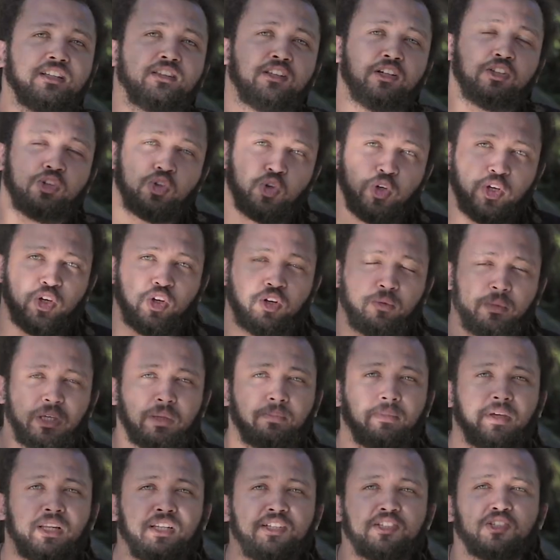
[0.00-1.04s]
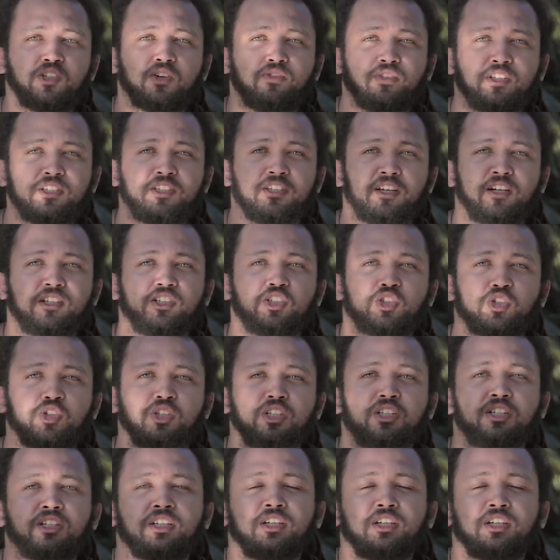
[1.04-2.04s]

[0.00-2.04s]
The two economic pillars of this country